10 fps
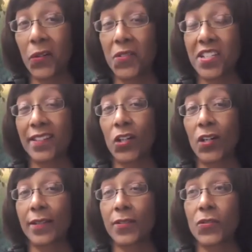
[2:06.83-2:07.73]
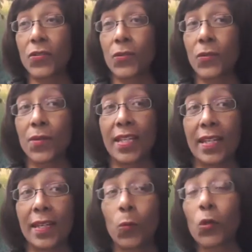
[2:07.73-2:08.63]
She had gone to the
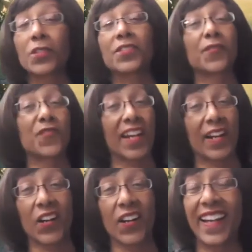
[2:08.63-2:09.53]
World's Fair